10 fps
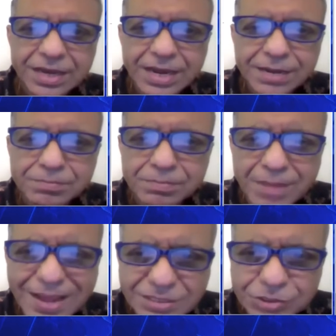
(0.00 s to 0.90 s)
can
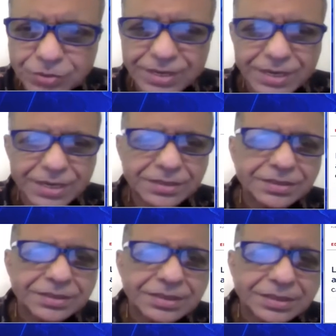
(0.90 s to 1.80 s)

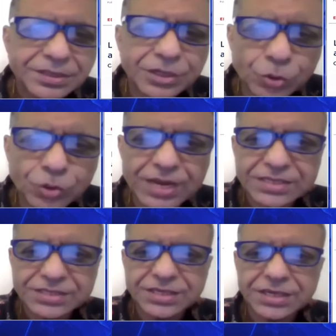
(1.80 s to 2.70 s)
masquerade the low
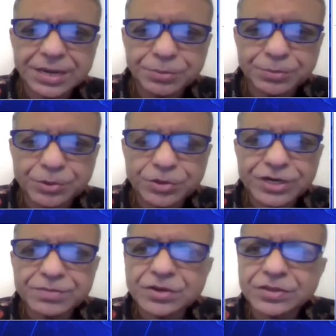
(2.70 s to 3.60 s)
density
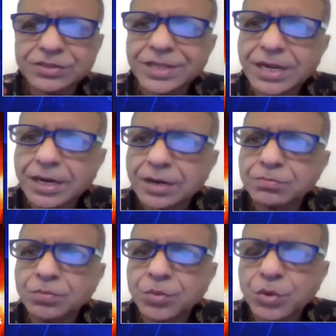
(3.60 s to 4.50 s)
lipoprotein because they are
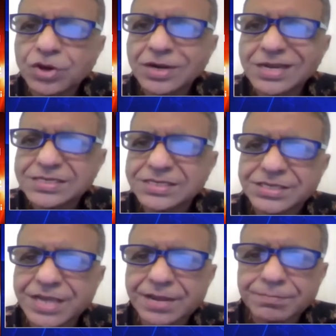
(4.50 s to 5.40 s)
more or less
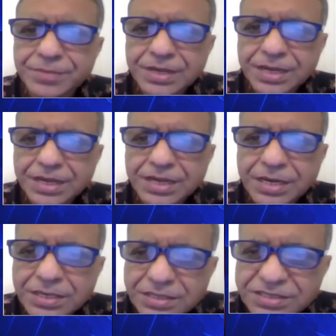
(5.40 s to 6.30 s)
same
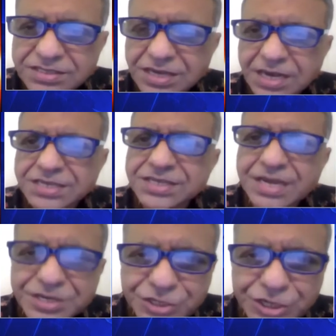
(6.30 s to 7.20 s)
in size
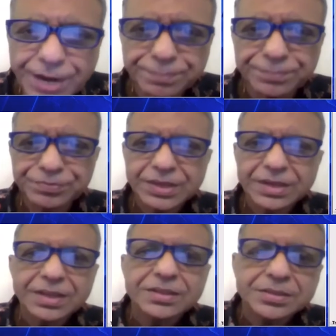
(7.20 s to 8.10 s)
and shape.
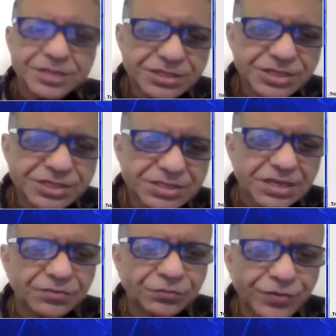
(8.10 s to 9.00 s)
This is a
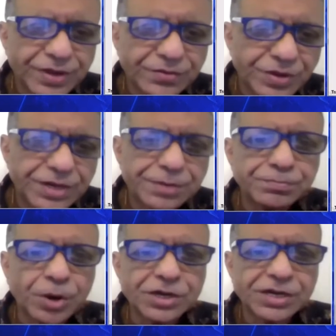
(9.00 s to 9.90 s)
very, very
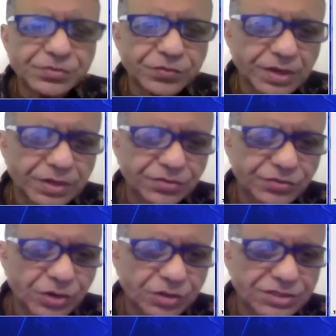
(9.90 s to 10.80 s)
important work
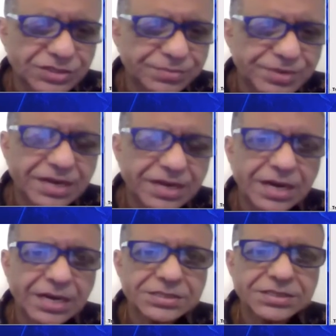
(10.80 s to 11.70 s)
of Dr.
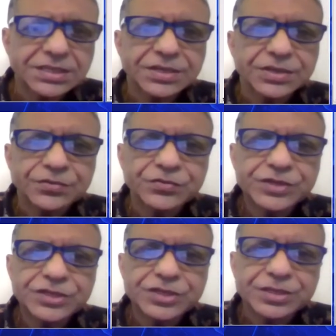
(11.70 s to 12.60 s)
Simikas,
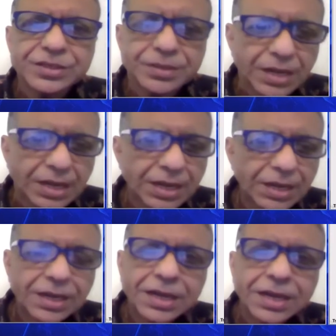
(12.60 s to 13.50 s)
which
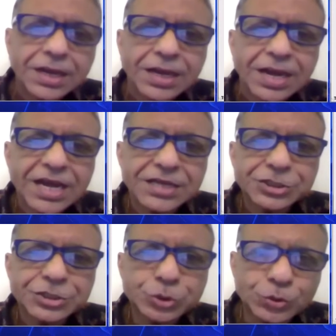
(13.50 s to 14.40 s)
has
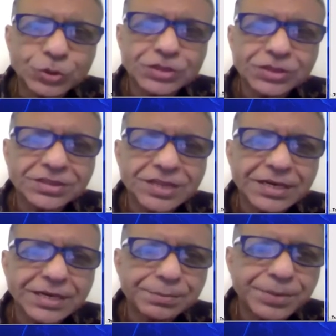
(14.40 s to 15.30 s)
shown
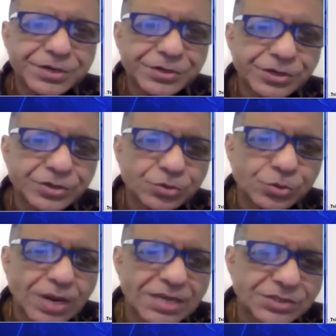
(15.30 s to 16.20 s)
that a patient
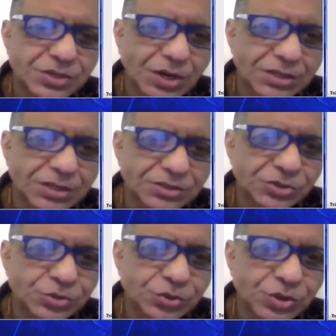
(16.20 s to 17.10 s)
who has got
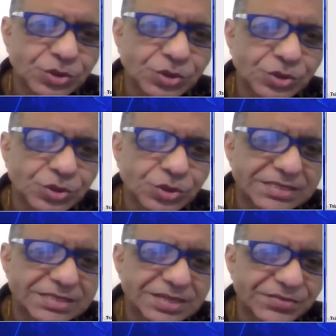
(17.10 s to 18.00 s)
so-called
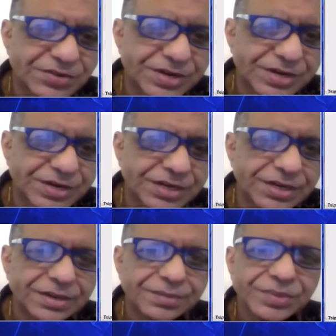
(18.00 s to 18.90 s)
LDL
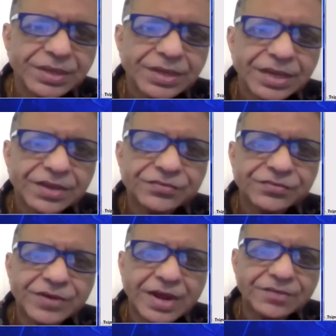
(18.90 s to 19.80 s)
70,
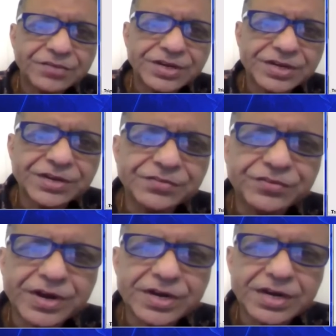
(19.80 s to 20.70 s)
if having
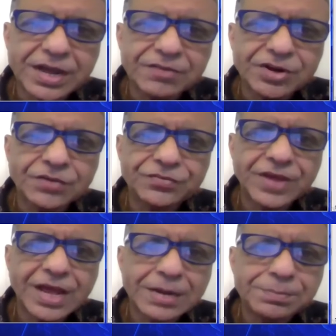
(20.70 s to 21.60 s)
different level of
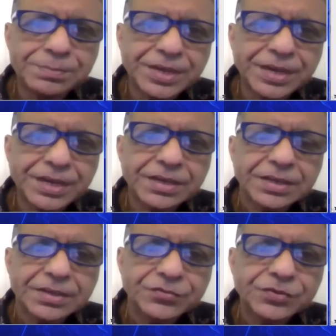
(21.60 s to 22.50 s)
LPA,
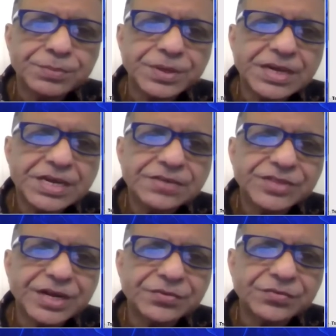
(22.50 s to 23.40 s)
we
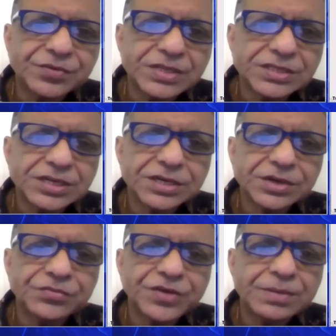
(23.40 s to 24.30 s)
believe that one third
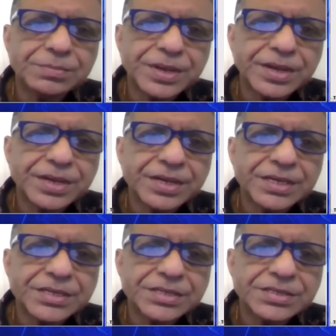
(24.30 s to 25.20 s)
of LPA
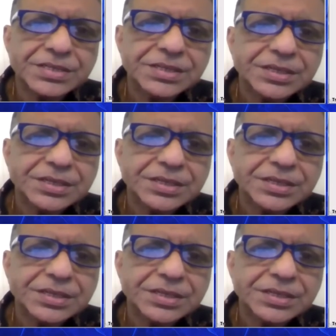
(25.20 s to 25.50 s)
is